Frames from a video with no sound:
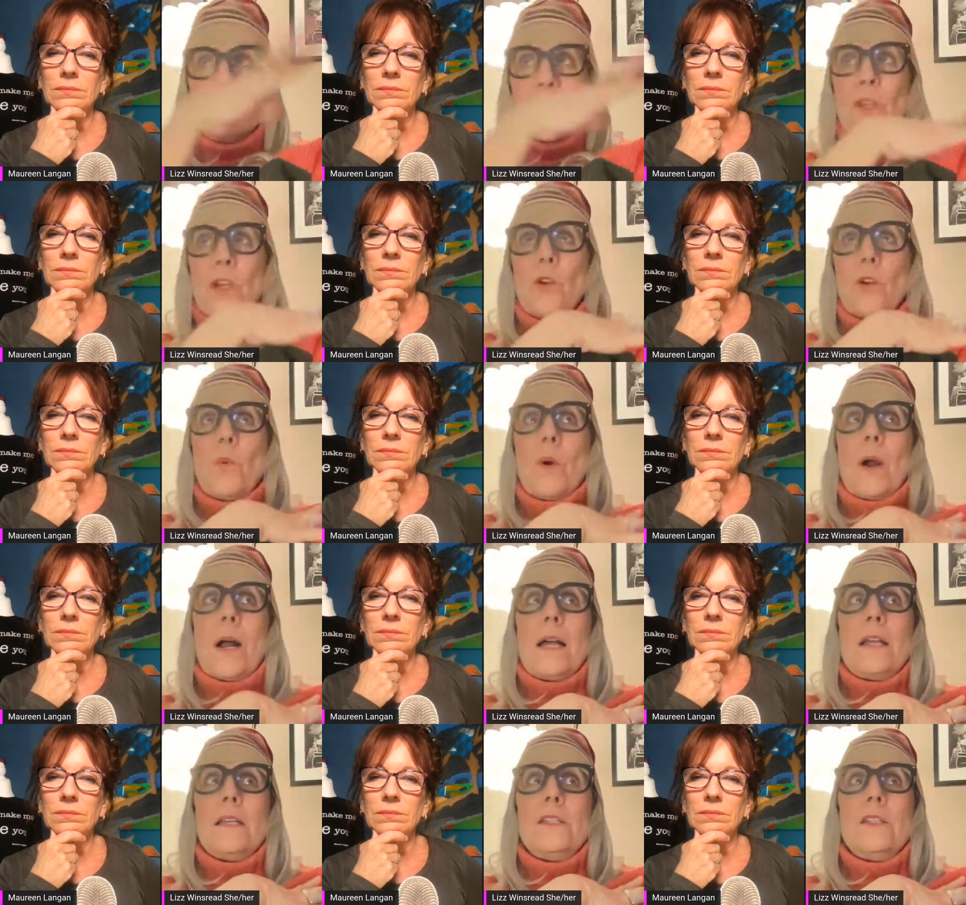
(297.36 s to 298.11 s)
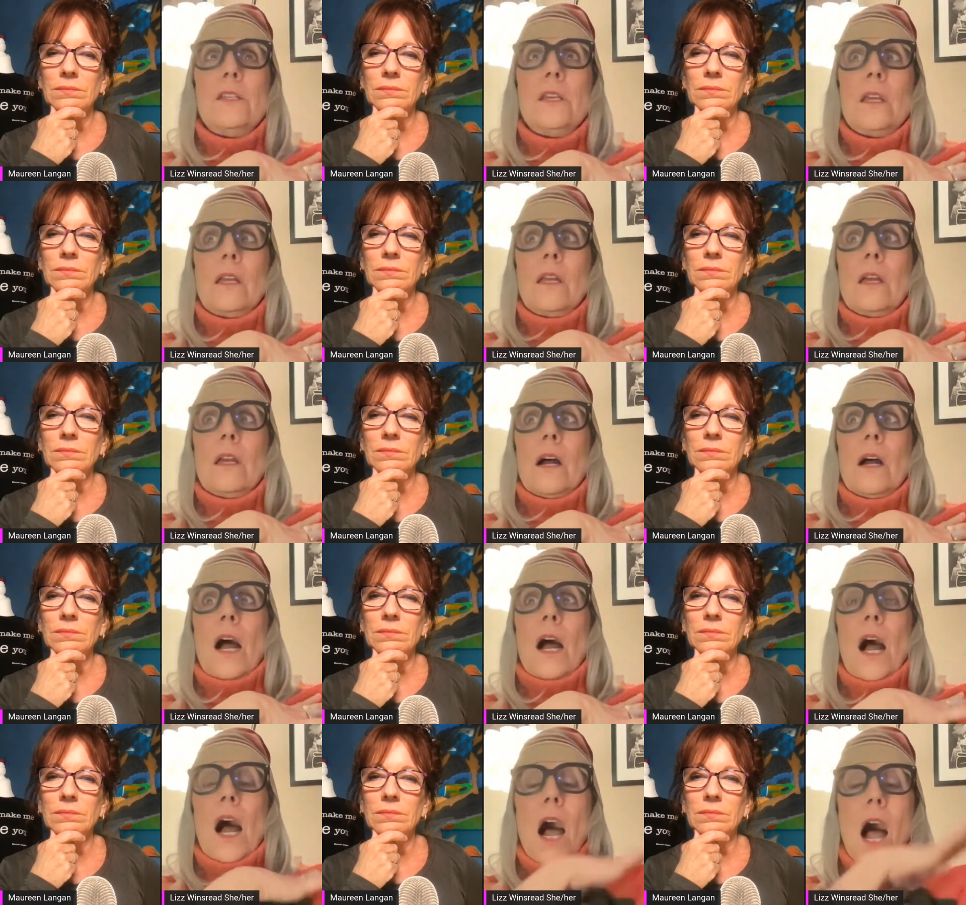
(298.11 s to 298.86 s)
Speaker 1: there was
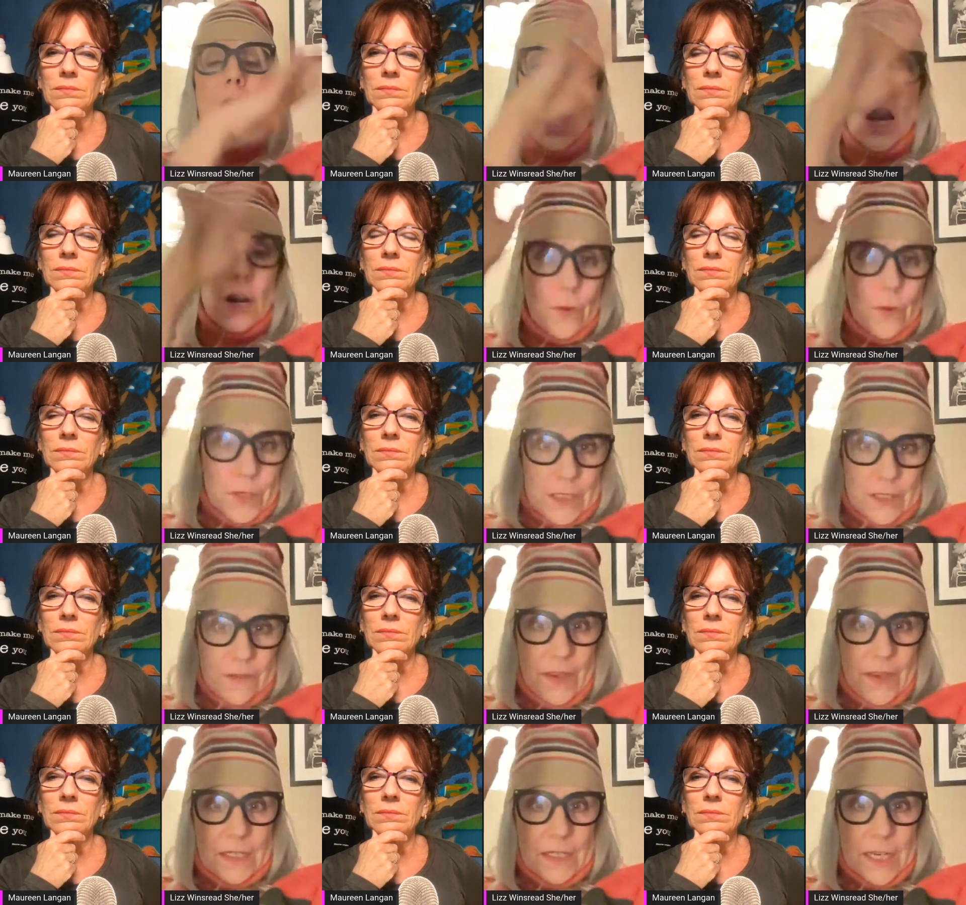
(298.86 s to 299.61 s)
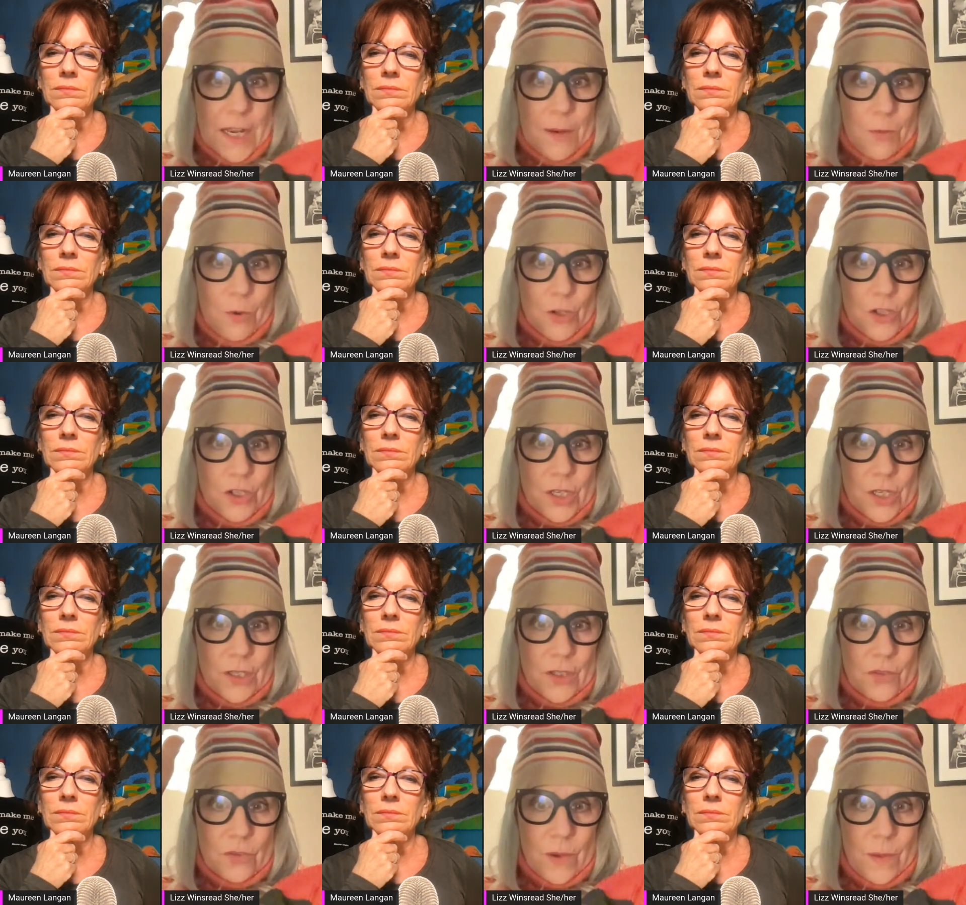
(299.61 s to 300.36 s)
hundreds of anti-abortion
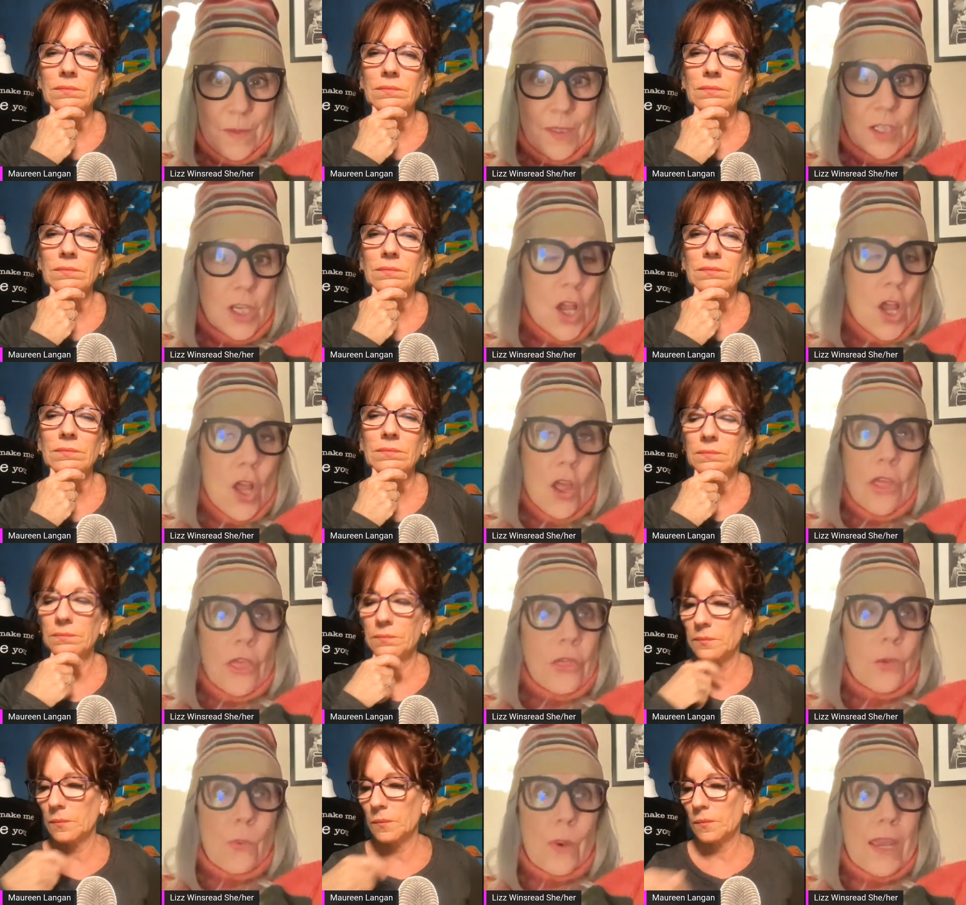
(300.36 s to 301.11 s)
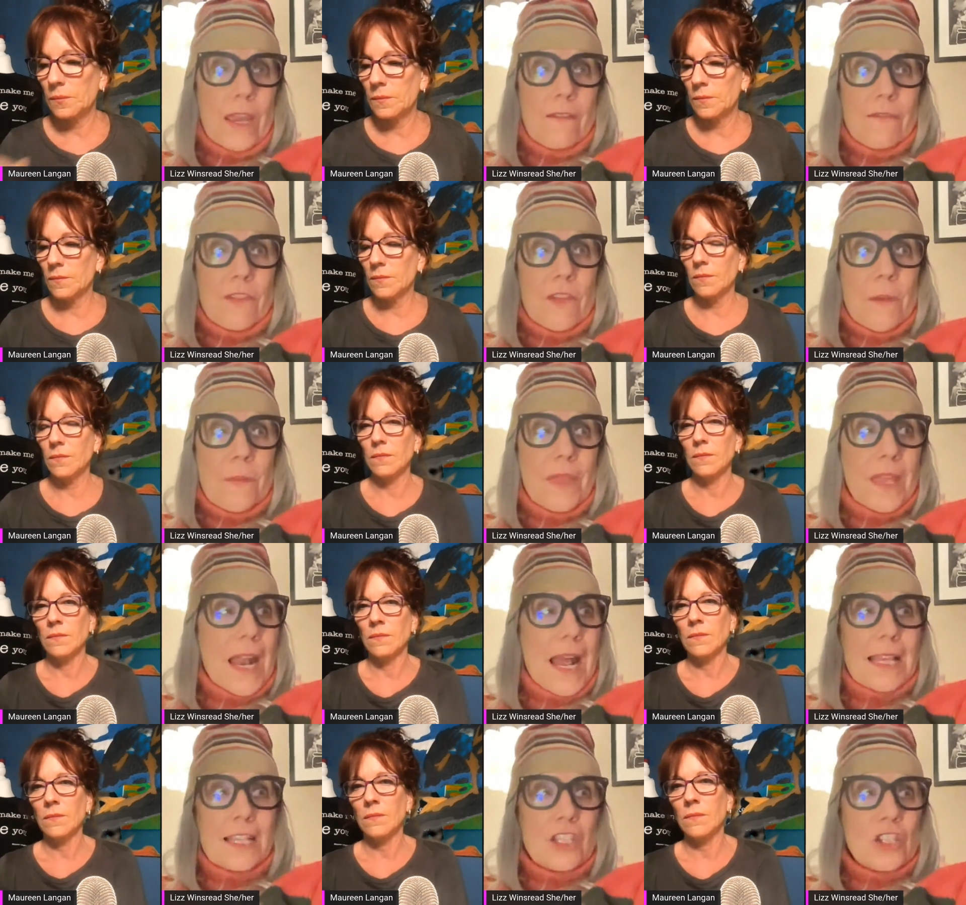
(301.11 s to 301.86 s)
extremists. Three of them that
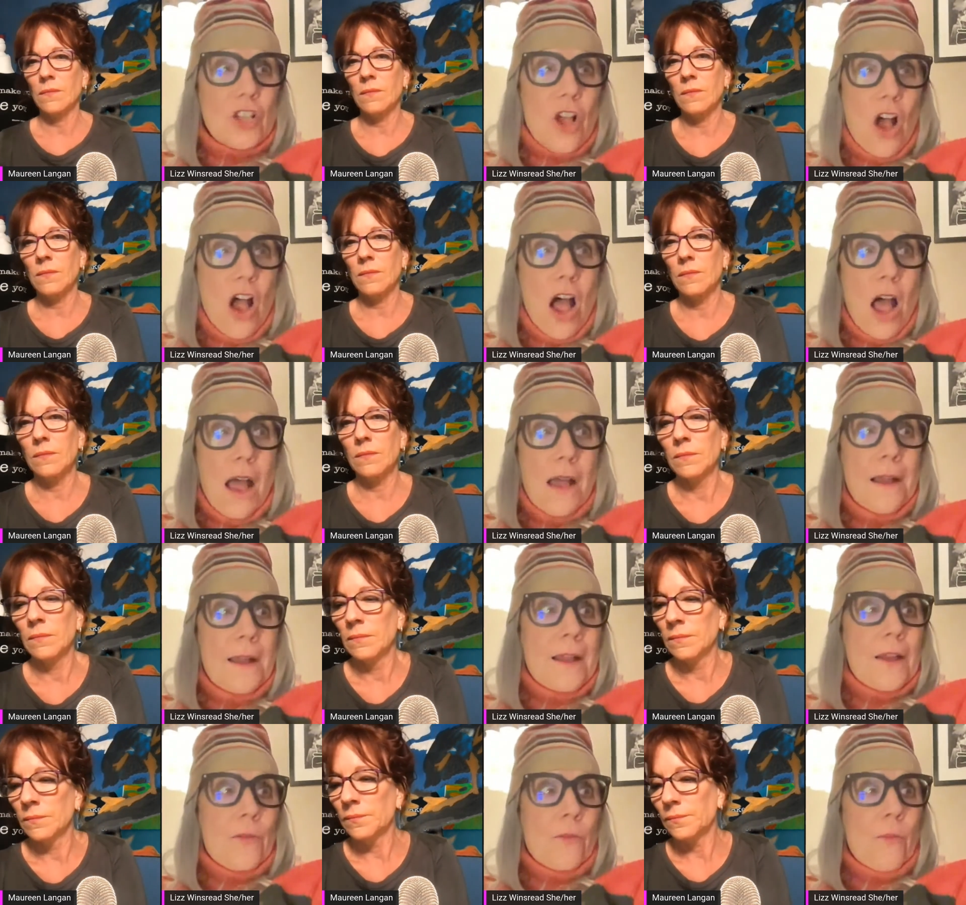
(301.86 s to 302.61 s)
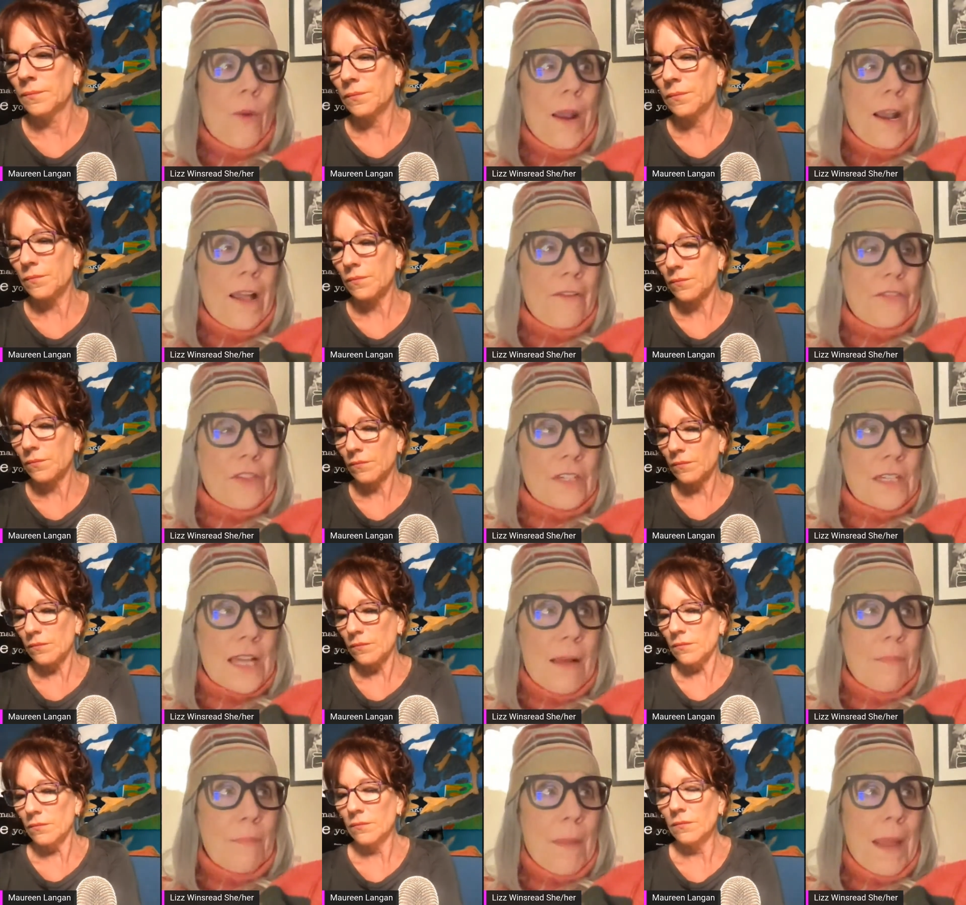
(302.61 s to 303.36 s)
I saw right off the
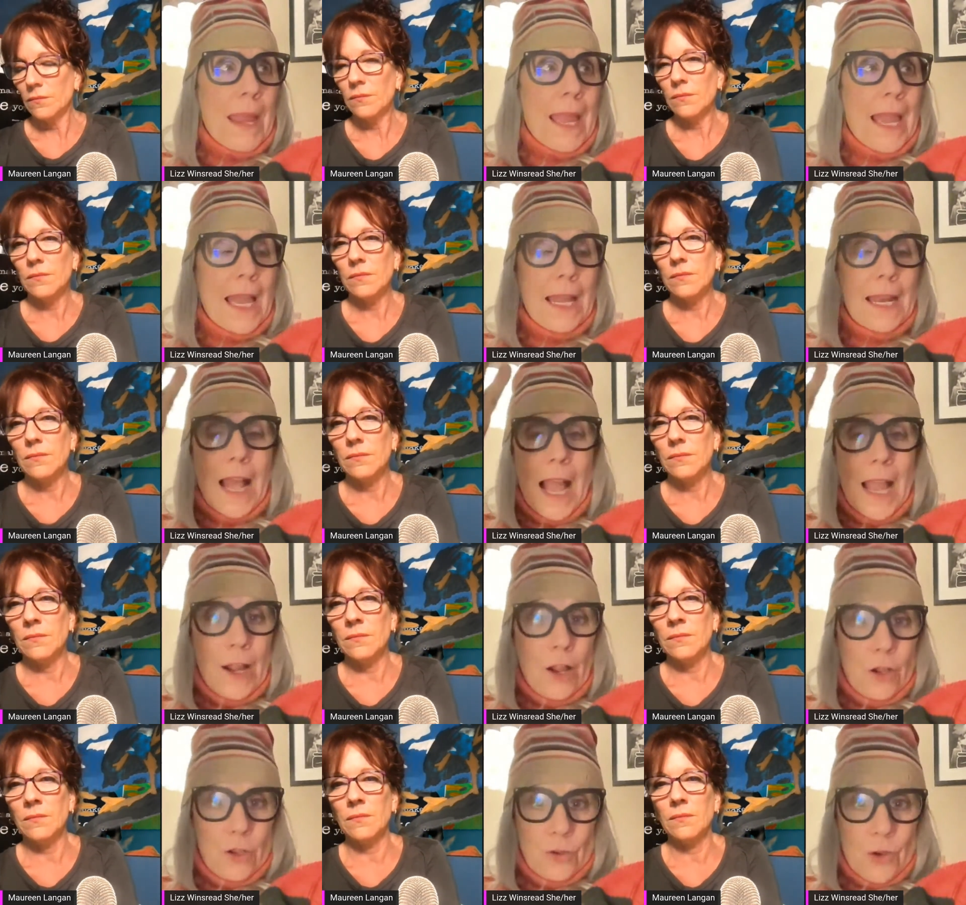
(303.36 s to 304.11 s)
top of my head, I all